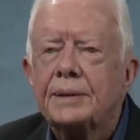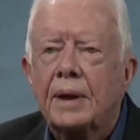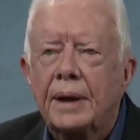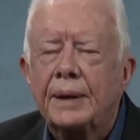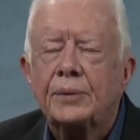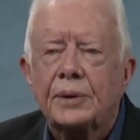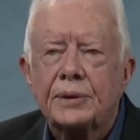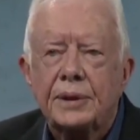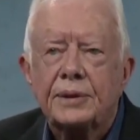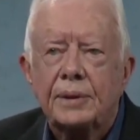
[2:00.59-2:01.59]
electoral
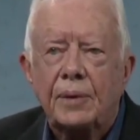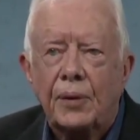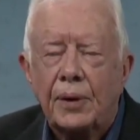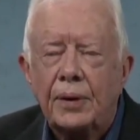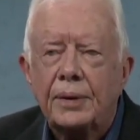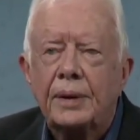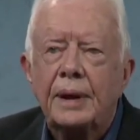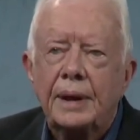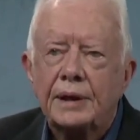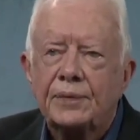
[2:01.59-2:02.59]
system on earth as